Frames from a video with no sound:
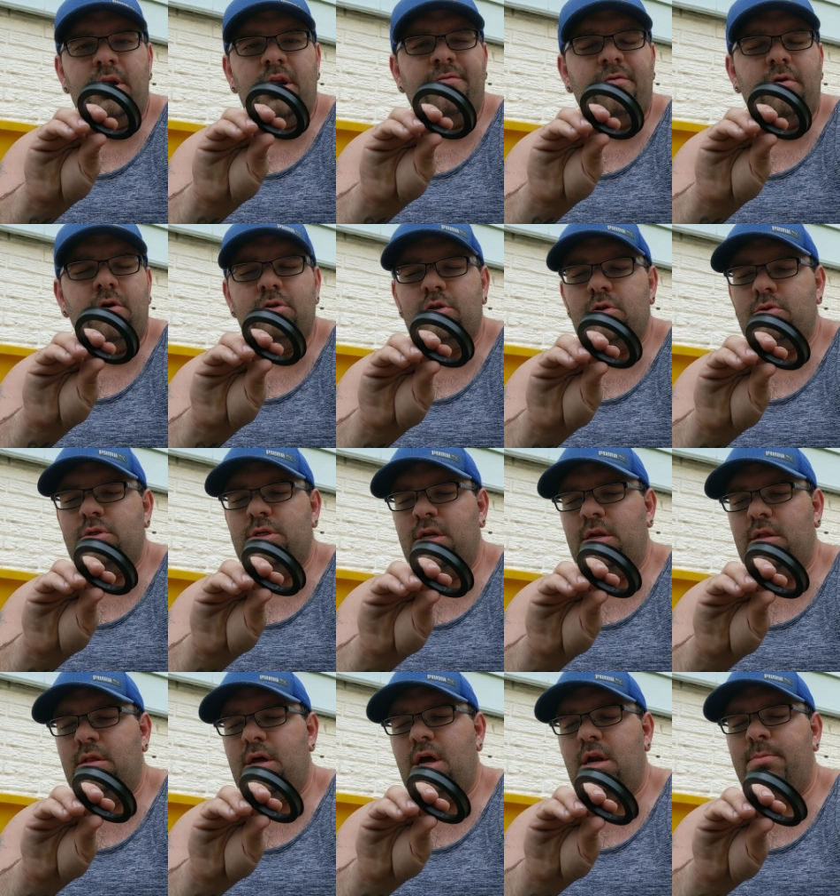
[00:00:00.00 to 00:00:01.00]
But I've also
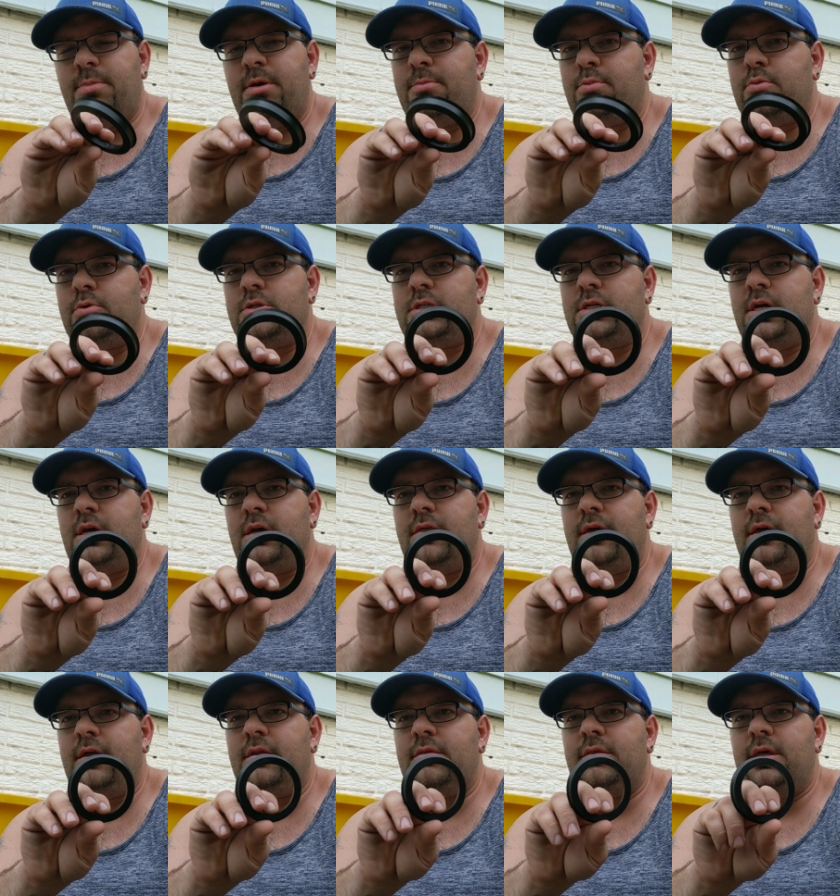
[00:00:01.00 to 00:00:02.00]
seen a lot of people
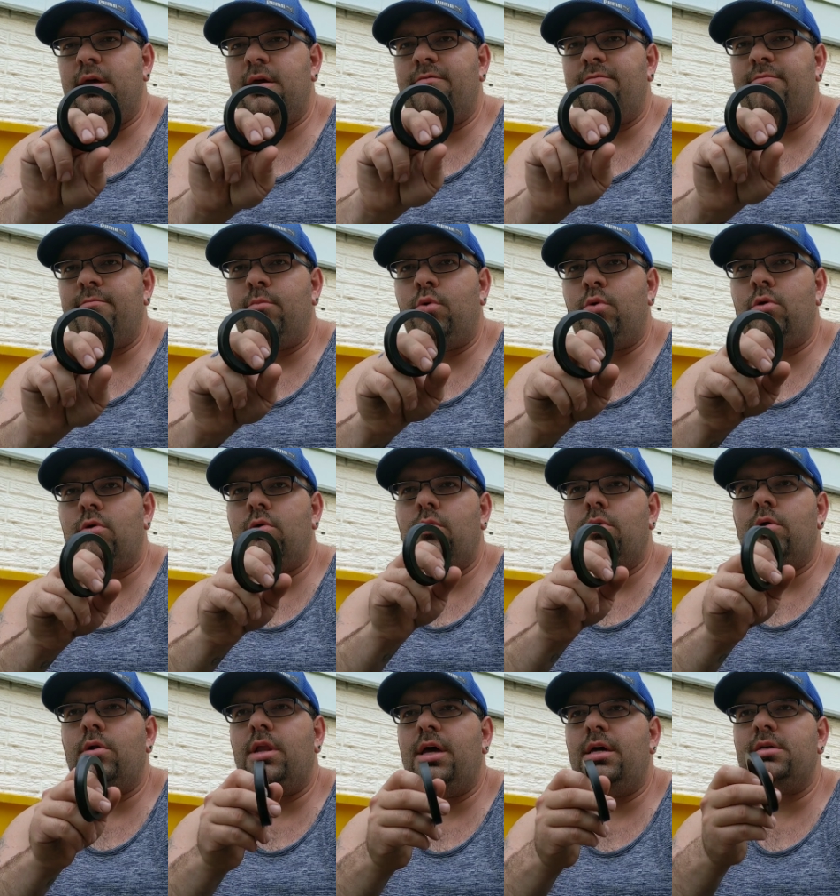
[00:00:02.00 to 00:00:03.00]
say that they've
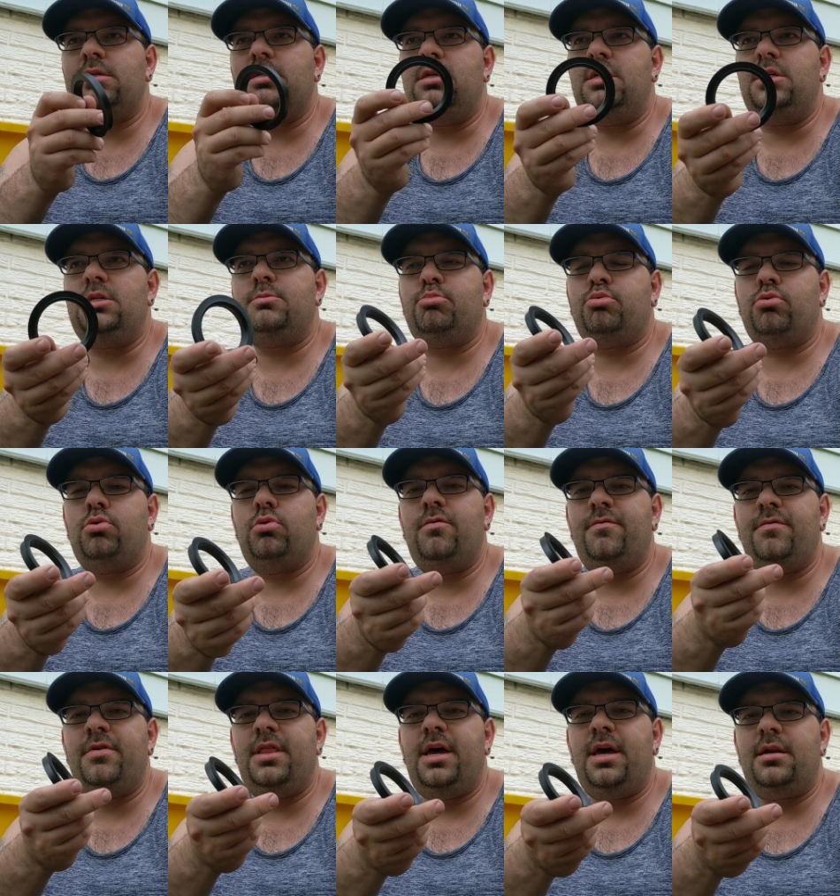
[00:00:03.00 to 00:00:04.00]
more or less
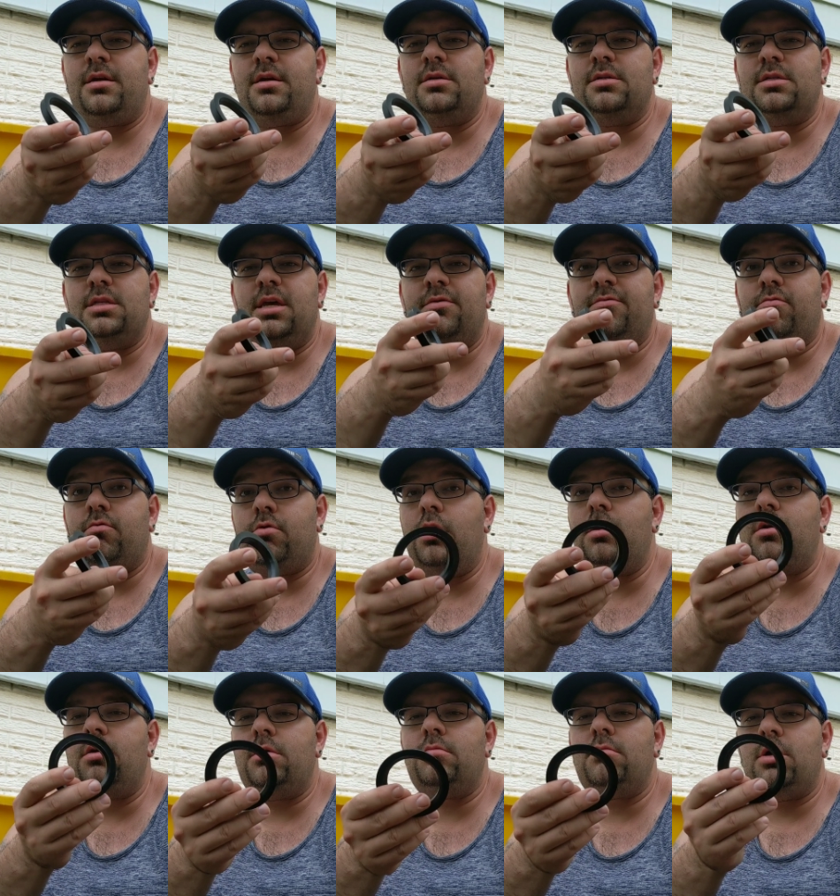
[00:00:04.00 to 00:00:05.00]
disproved that because they've
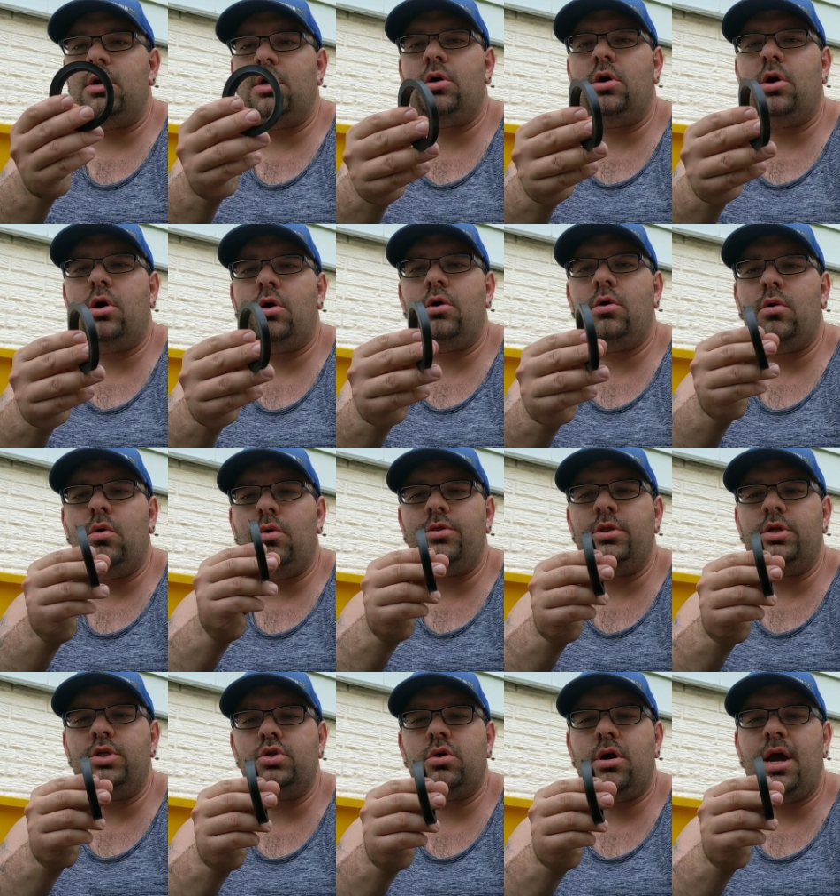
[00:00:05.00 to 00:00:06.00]
run a car
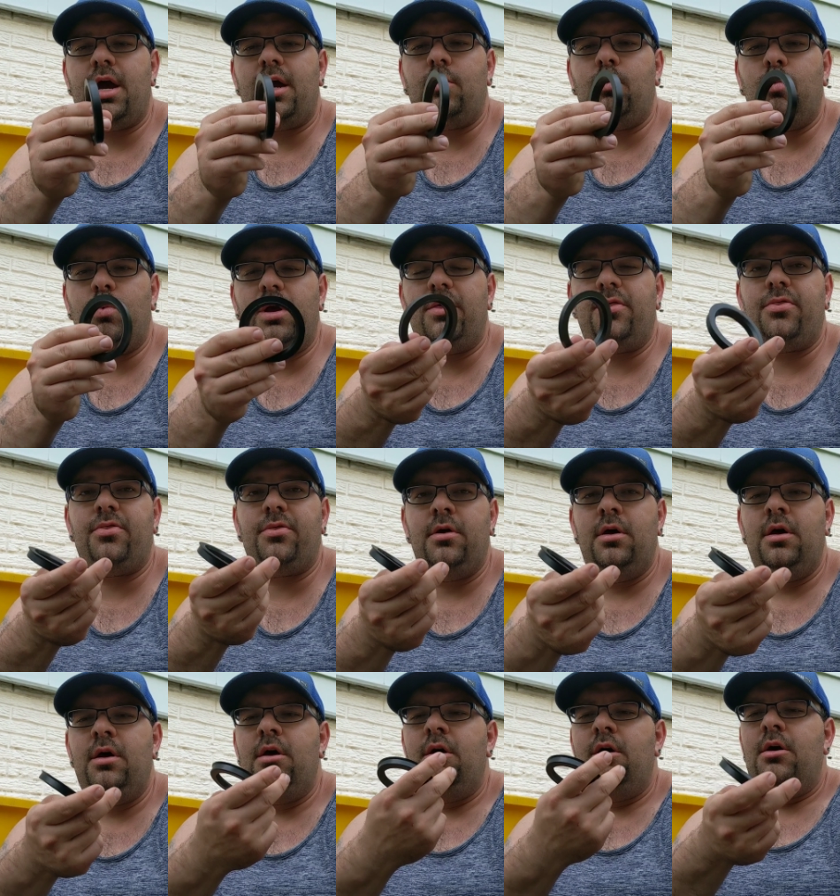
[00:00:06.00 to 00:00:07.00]
on the track with
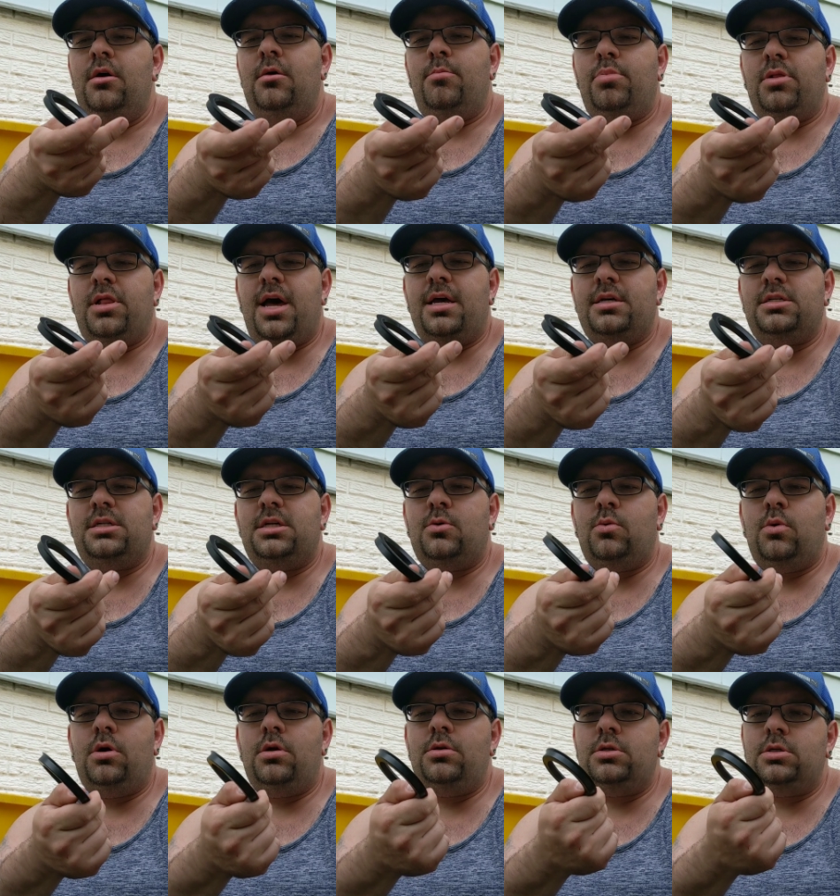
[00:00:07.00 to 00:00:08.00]

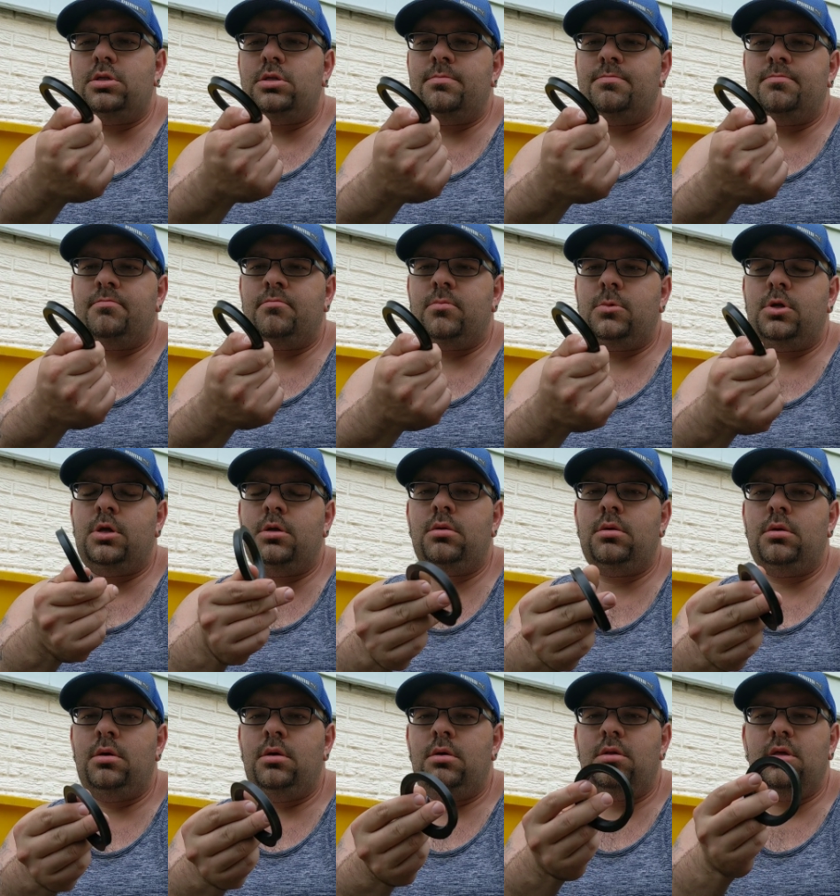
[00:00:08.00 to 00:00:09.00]
plastic ones.
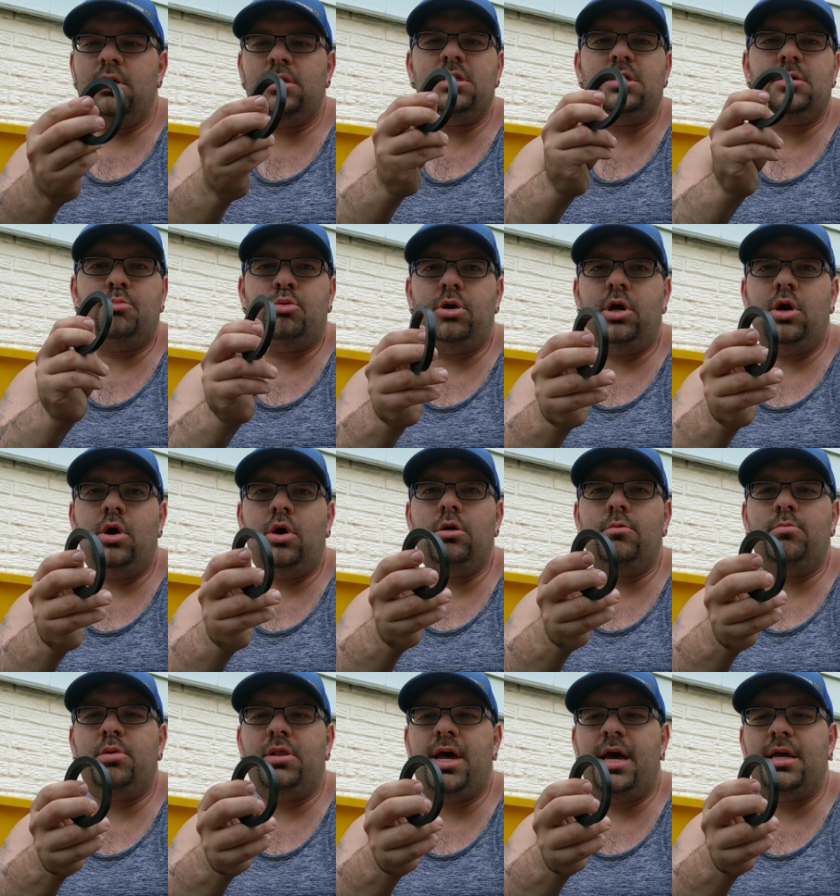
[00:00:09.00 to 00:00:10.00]
This is a pretty
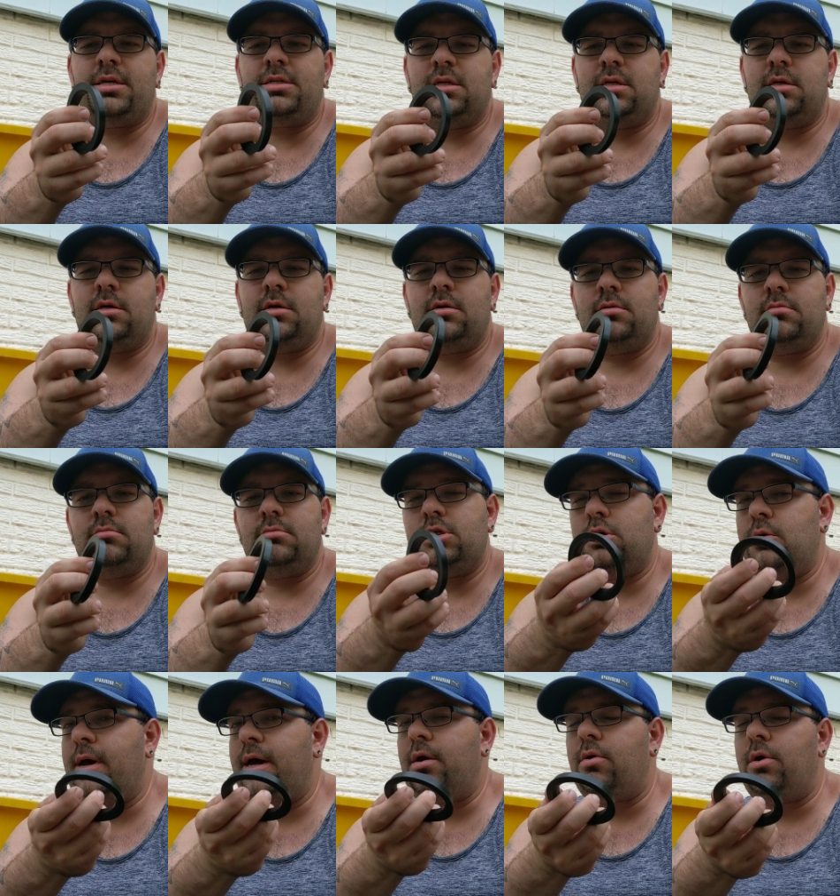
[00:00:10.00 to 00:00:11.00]
hard plastic,
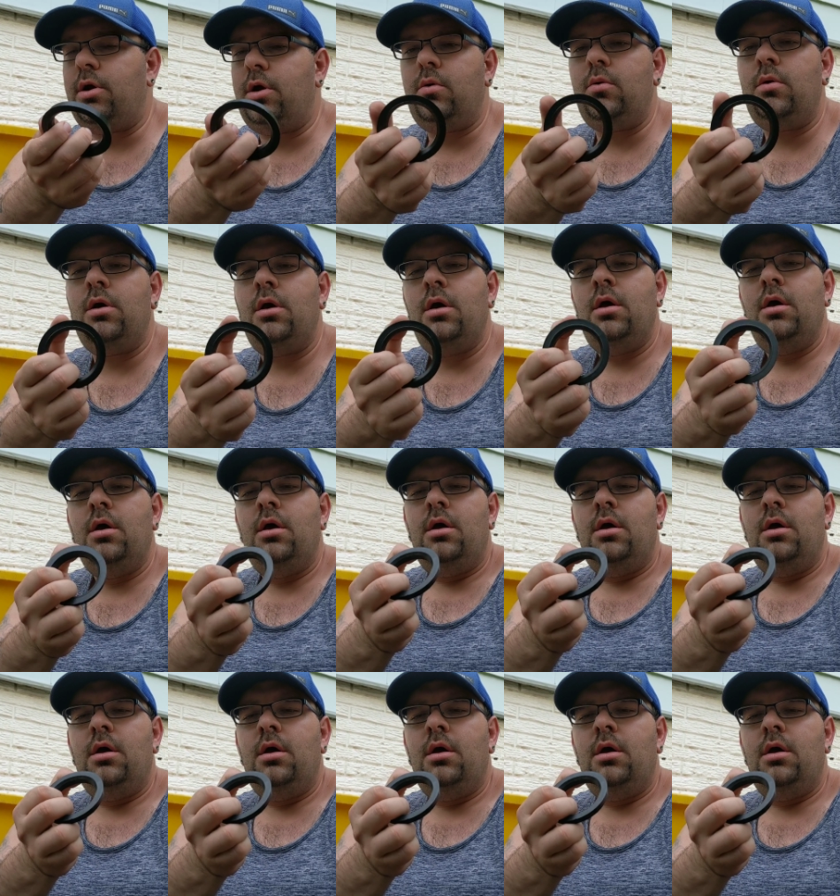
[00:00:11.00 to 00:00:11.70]
so I don't know.